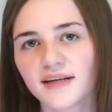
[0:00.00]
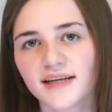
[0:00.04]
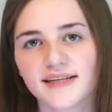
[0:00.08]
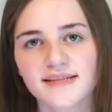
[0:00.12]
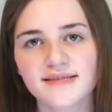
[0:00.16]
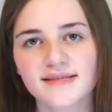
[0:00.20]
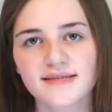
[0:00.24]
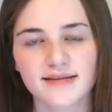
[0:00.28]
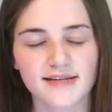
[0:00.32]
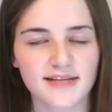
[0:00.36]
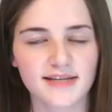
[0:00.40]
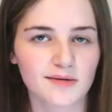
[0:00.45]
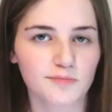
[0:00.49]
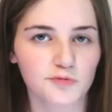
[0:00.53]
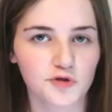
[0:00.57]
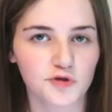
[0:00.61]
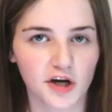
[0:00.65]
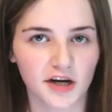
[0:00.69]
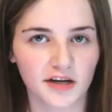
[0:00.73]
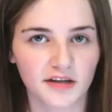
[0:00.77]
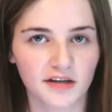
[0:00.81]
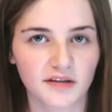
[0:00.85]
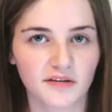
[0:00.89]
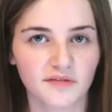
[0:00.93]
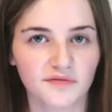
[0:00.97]
It's the Tim
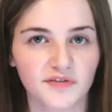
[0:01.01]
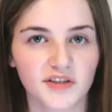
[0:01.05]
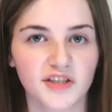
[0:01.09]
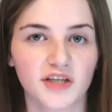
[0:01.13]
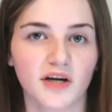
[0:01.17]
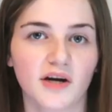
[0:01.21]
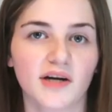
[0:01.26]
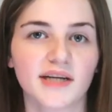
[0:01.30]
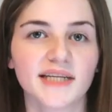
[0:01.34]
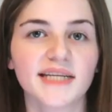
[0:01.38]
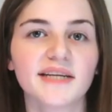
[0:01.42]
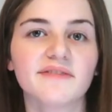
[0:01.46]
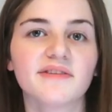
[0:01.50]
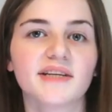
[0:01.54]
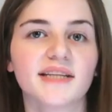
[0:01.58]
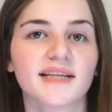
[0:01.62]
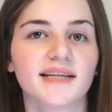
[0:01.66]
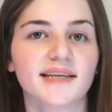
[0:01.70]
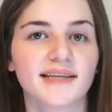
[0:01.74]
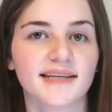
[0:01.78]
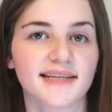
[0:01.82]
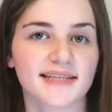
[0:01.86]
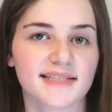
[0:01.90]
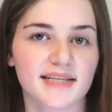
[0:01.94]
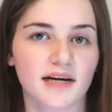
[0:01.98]
Tracker video. I'll leave it in
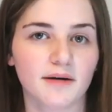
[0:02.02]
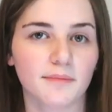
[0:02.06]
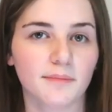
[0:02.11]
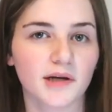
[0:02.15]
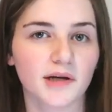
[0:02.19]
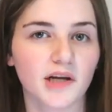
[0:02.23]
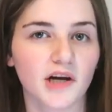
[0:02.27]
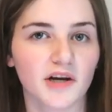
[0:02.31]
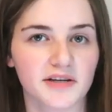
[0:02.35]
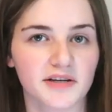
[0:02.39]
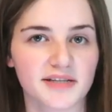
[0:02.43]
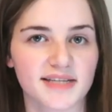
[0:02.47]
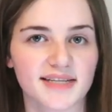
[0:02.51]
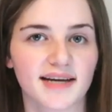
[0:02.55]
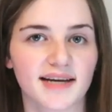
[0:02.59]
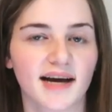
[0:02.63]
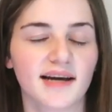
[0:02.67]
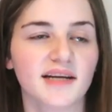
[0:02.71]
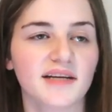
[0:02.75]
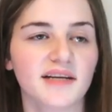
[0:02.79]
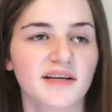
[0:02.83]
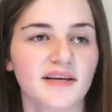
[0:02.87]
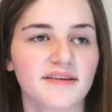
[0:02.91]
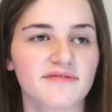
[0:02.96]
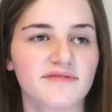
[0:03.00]
the link down below because it
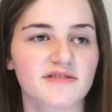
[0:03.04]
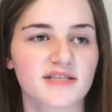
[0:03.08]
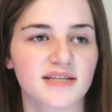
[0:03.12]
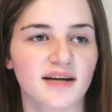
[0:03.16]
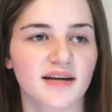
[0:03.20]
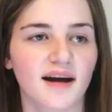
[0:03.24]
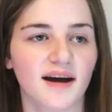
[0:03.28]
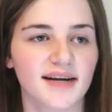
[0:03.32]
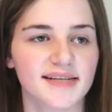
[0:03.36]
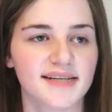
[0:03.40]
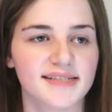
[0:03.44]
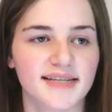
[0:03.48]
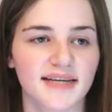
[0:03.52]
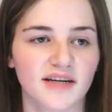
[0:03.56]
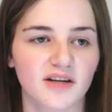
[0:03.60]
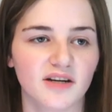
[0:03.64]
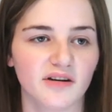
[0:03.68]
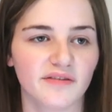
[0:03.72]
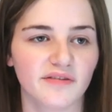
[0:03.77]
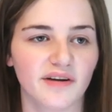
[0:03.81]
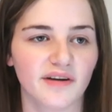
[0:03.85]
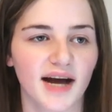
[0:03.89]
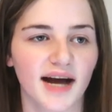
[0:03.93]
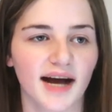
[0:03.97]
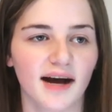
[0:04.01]
kind of gives an
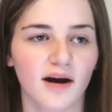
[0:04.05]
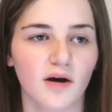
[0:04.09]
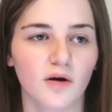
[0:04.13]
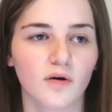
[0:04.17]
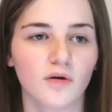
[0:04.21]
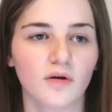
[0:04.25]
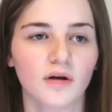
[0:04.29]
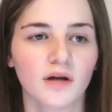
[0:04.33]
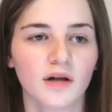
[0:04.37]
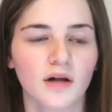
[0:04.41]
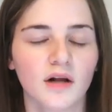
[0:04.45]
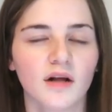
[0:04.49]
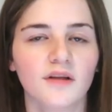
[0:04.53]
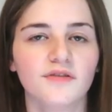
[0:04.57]
idea of how